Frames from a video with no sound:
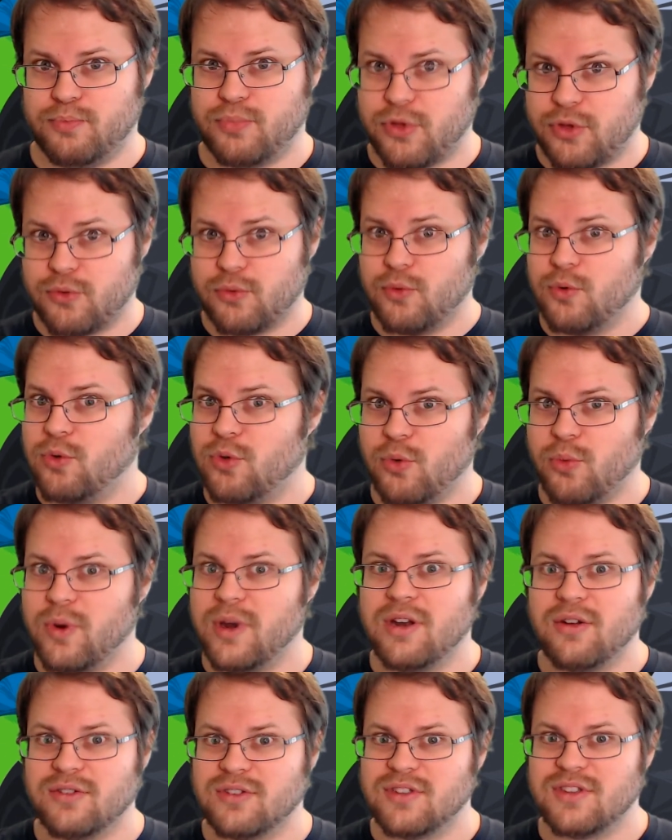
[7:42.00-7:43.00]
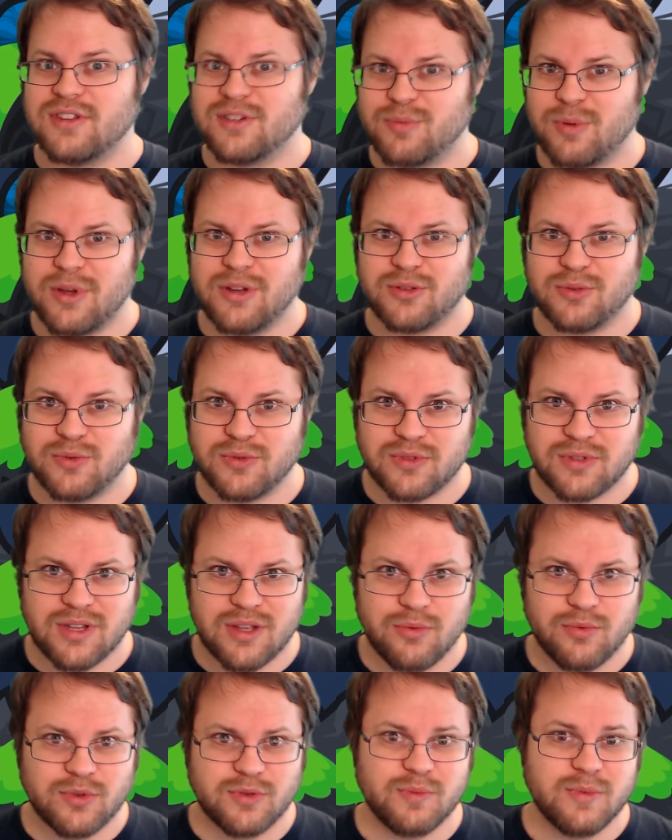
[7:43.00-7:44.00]
through the windows of this place
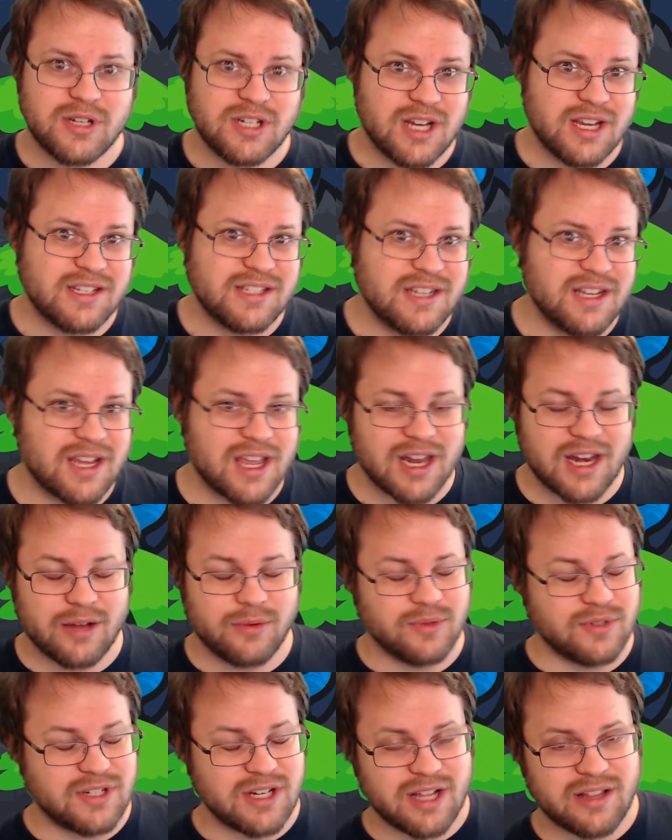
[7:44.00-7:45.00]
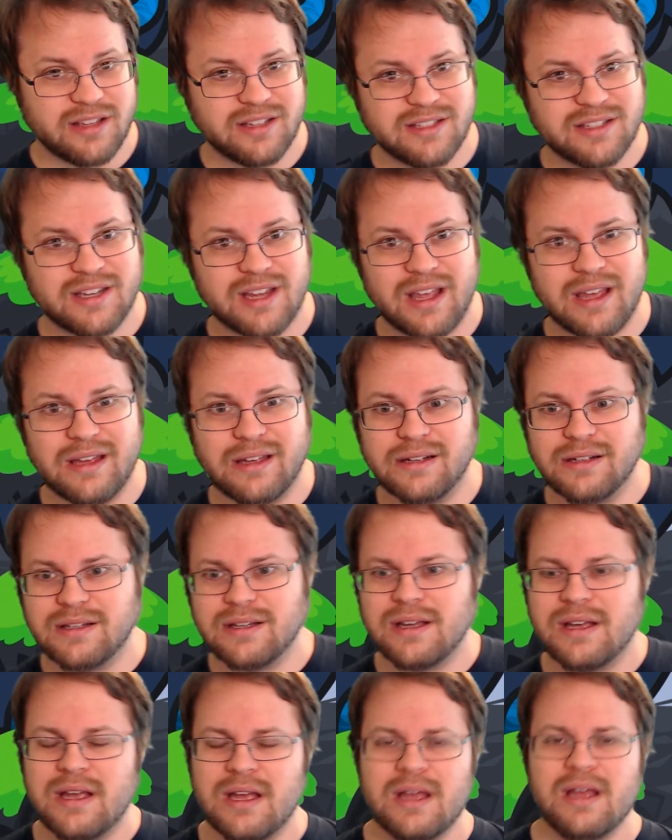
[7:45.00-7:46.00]
was majestic, and I was jealous, and
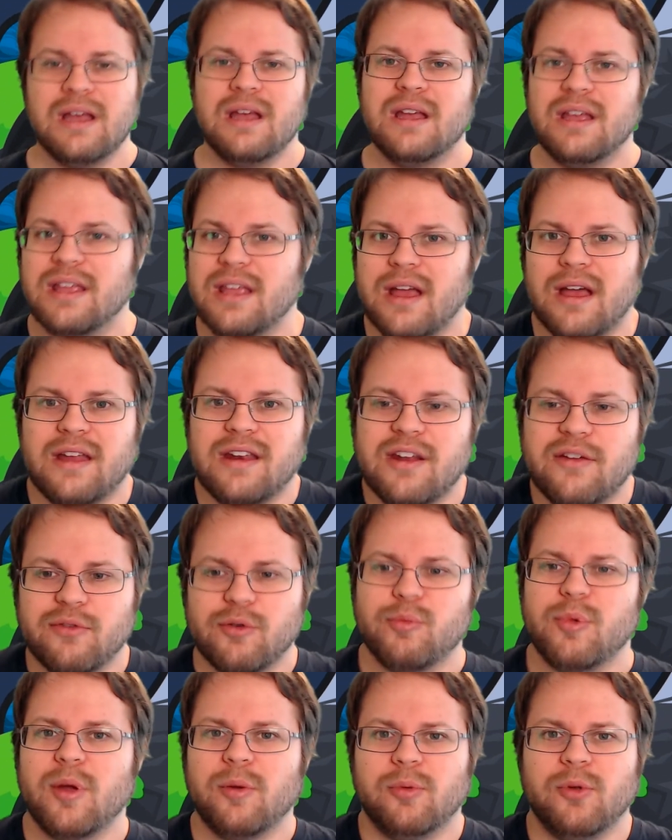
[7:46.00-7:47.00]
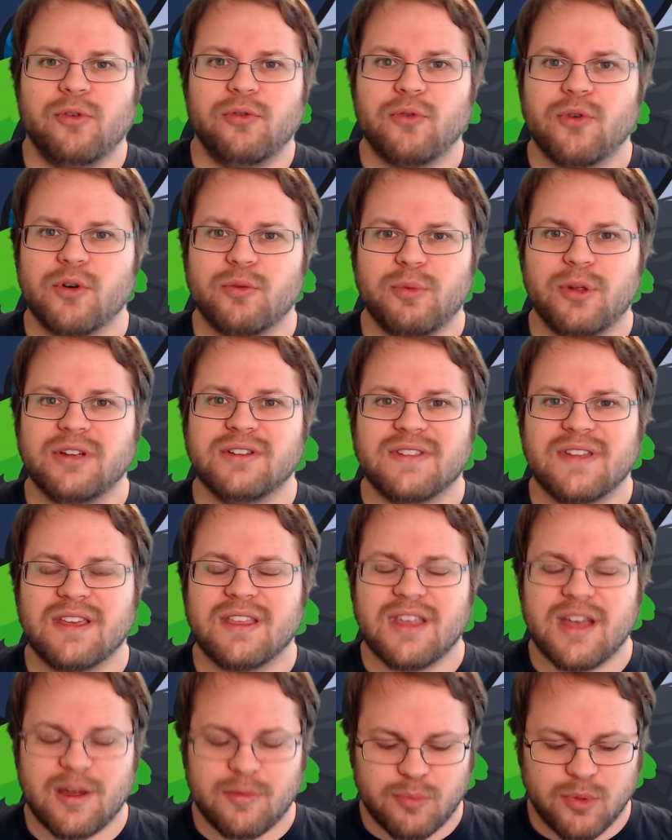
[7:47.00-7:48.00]
yeah, I'd never be able to afford a place
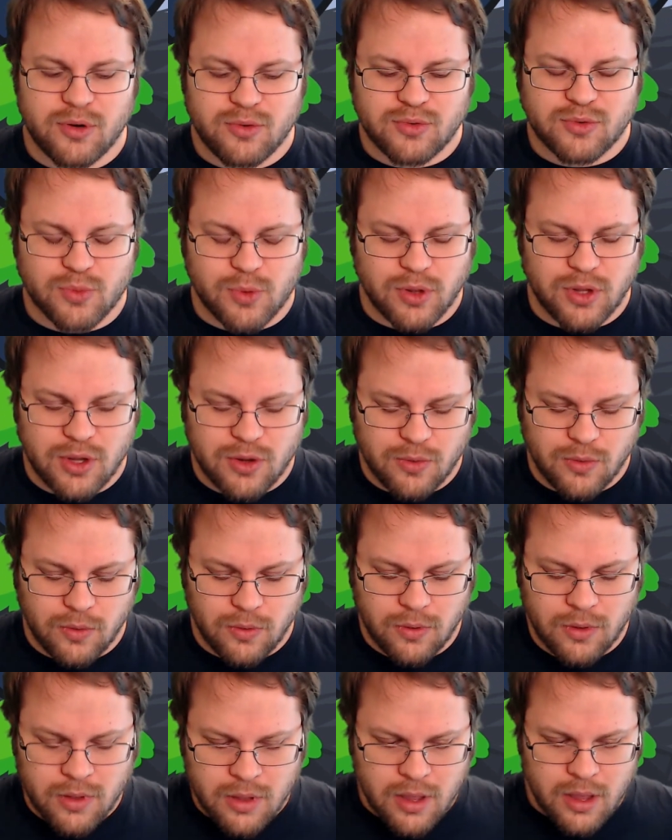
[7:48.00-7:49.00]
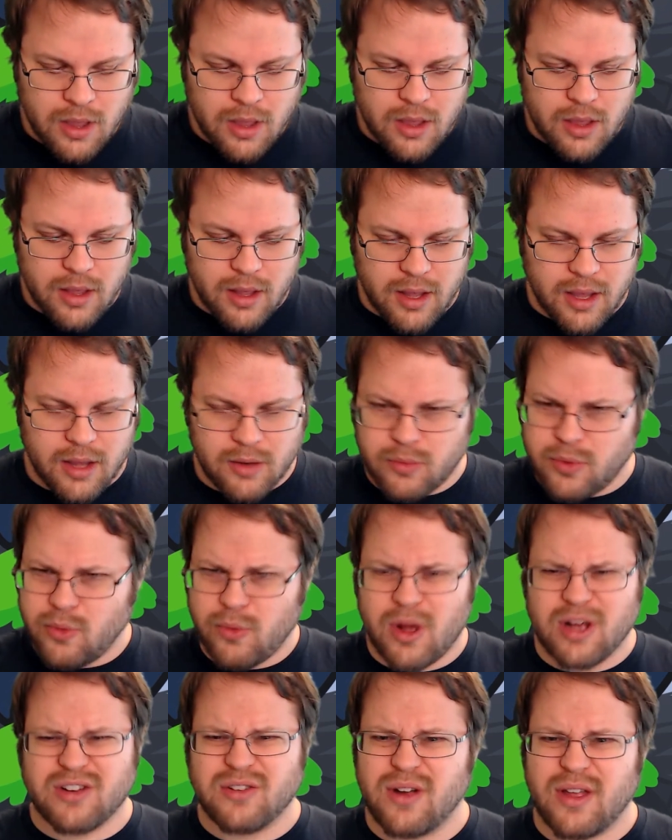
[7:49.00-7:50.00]
like that, but it was really cool. And we
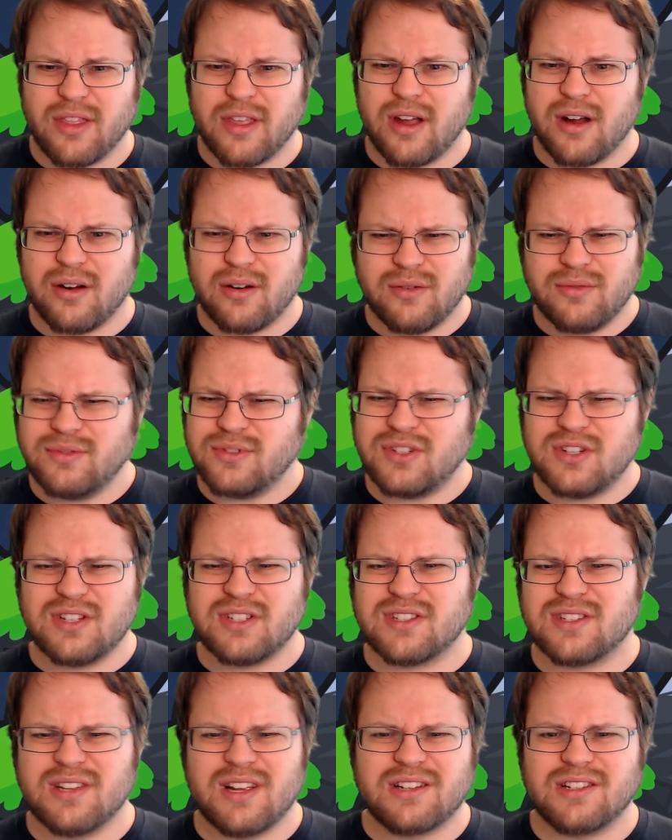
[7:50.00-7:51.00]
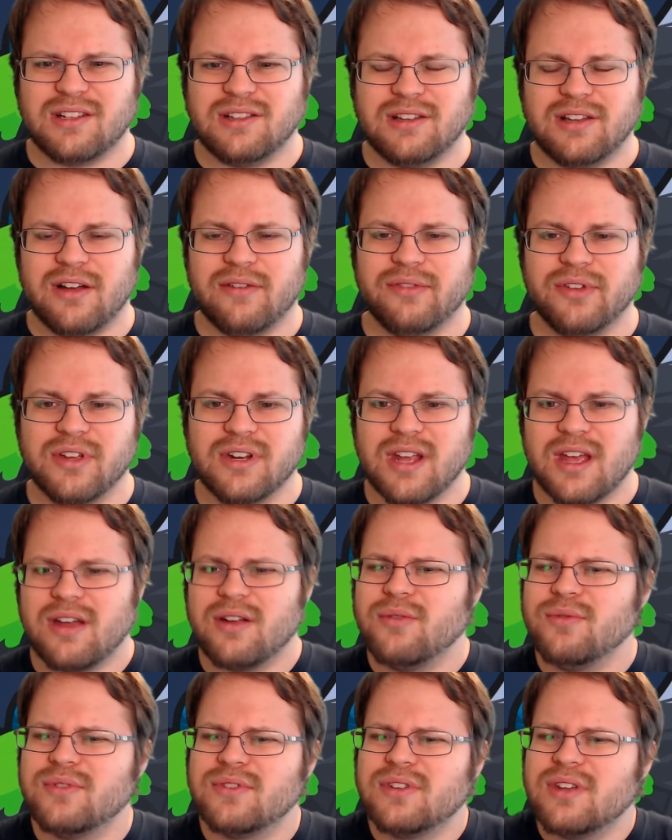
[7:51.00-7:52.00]
walked around there, and it was just such a lovely day.
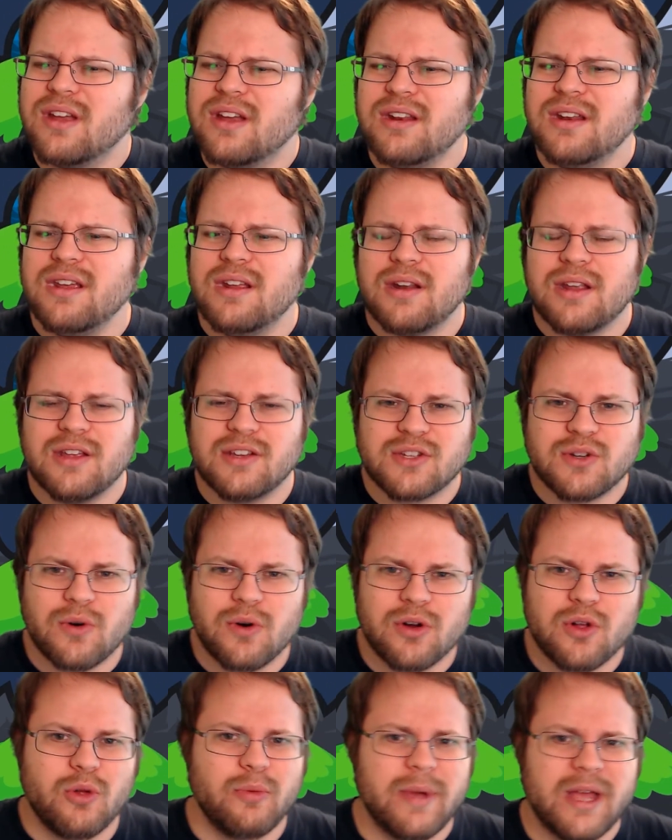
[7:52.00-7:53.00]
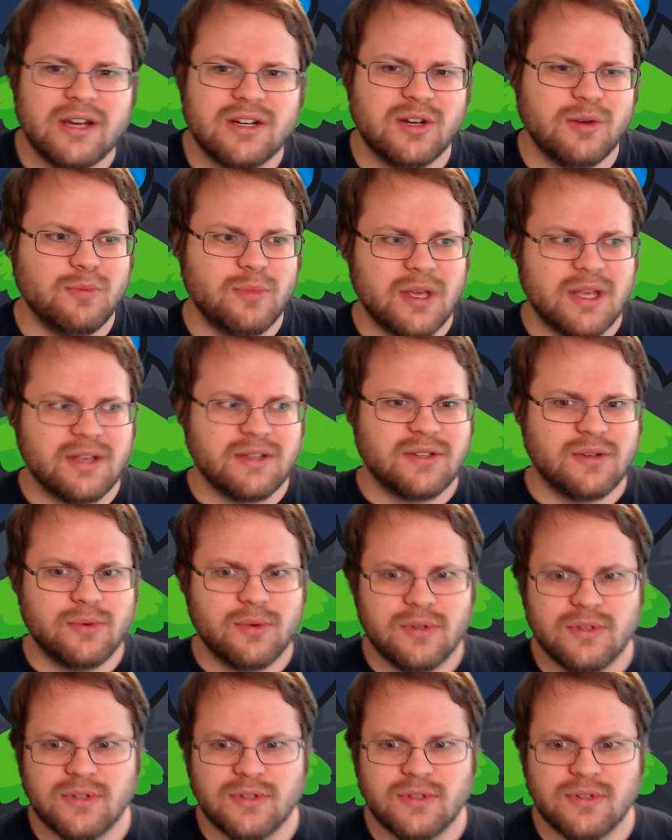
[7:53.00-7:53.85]
And it was a neat historical mansion because it